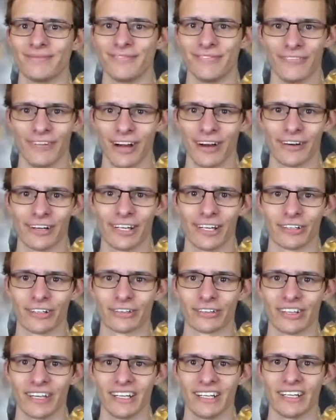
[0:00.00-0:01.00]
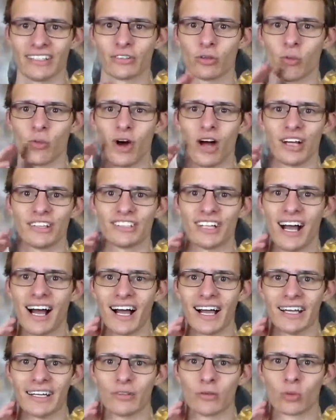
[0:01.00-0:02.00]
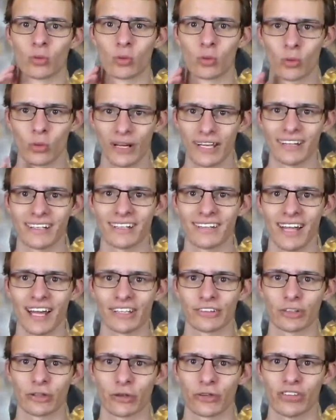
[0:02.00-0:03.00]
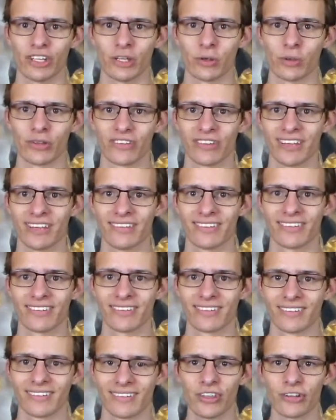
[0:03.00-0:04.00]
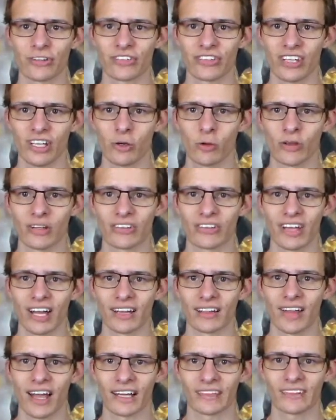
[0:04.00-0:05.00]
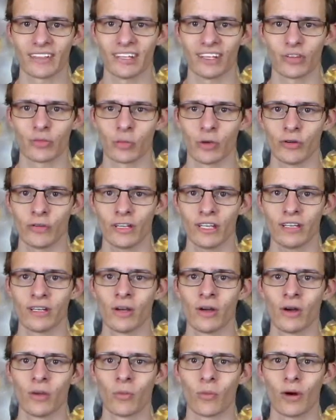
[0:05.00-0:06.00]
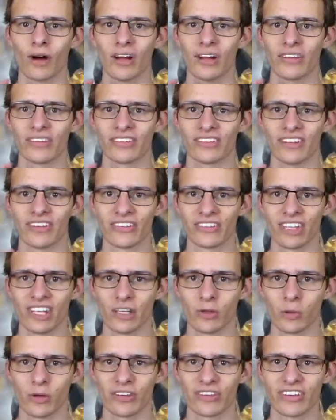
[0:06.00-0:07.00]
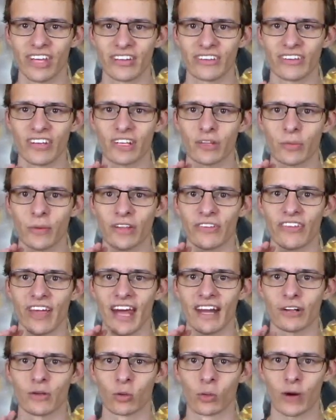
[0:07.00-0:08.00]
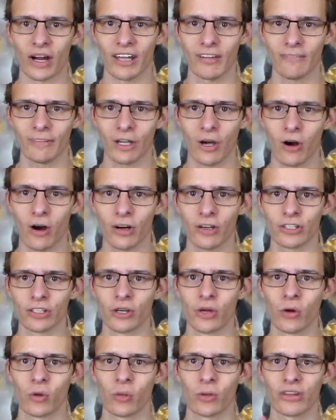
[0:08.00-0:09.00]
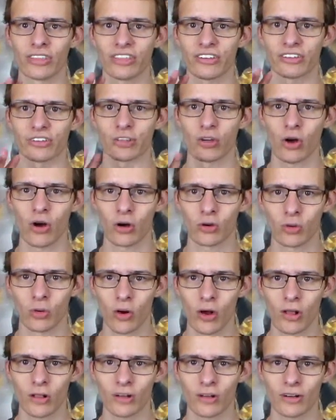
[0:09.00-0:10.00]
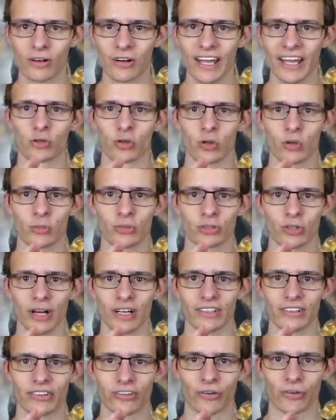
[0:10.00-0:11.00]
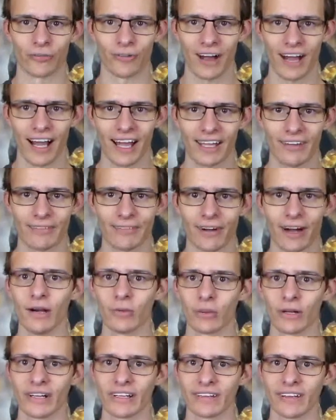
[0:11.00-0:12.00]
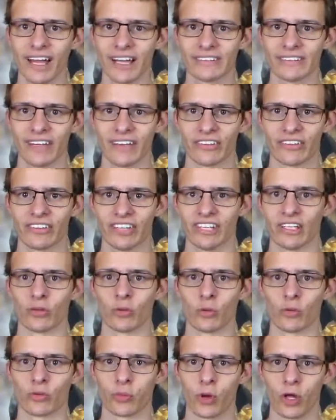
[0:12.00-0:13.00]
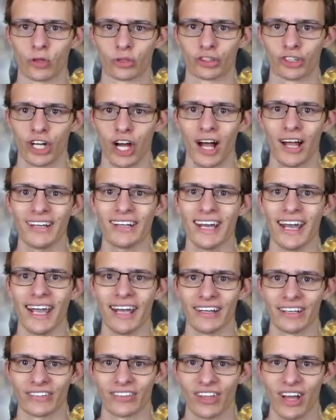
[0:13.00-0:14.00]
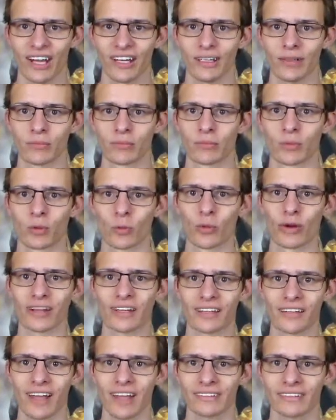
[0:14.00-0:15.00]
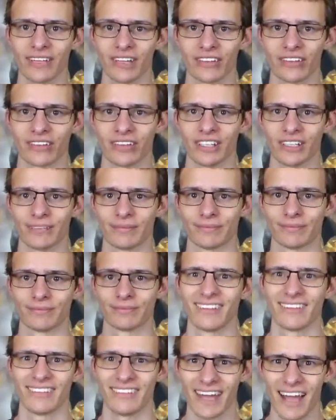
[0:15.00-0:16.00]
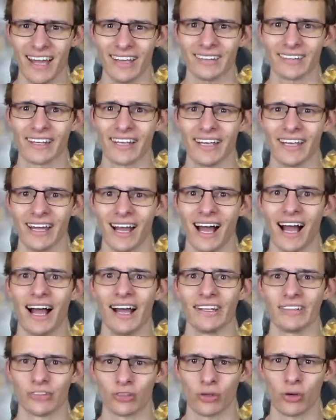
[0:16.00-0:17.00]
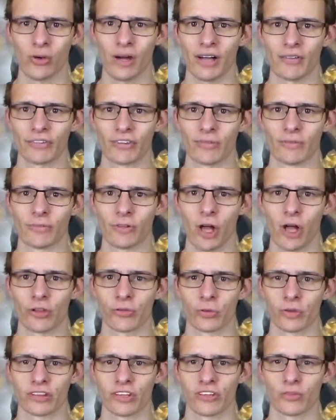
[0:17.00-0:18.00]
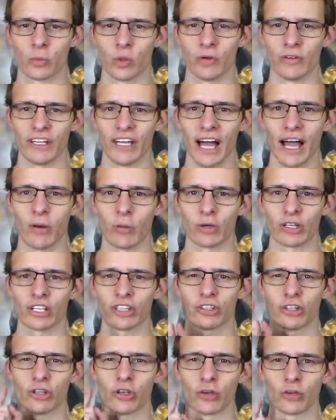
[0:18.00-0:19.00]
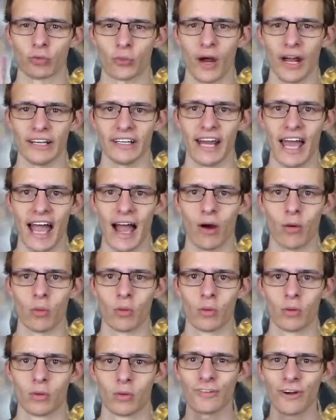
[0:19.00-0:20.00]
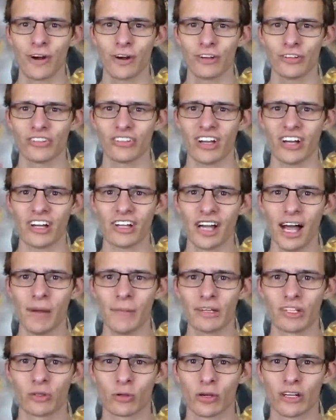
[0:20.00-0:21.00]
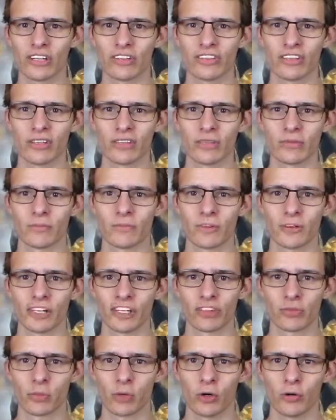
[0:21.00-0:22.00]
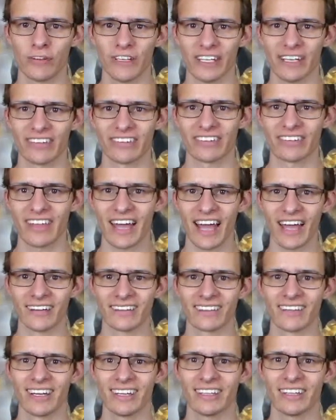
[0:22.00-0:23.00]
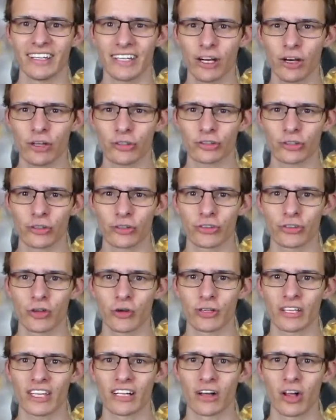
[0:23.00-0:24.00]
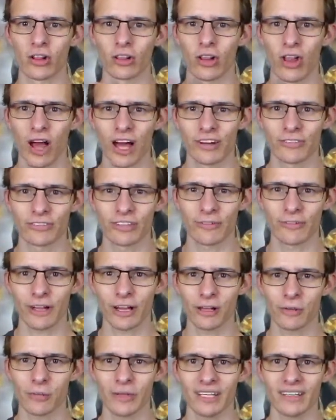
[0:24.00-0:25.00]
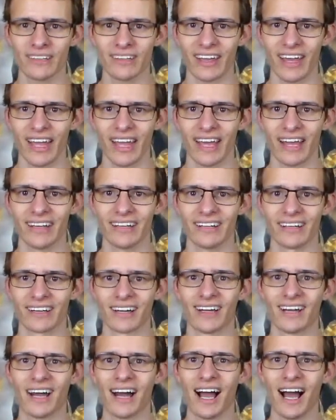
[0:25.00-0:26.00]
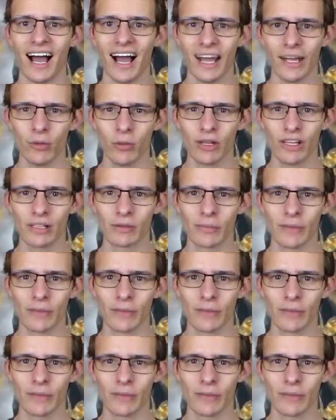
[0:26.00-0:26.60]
very entertaining to watch. I really like those sequences. Another sequence I liked in this movie was the sequence that takes place at a graveyard with the skull crawler, the group trying to survive. I really liked that scene. It was well shot and exciting. Really liked that scene. Sadly, I do have some flaws with this movie. I will get to those right now. First, a common criticism for this movie is that the characters don't get a lot of development, and I will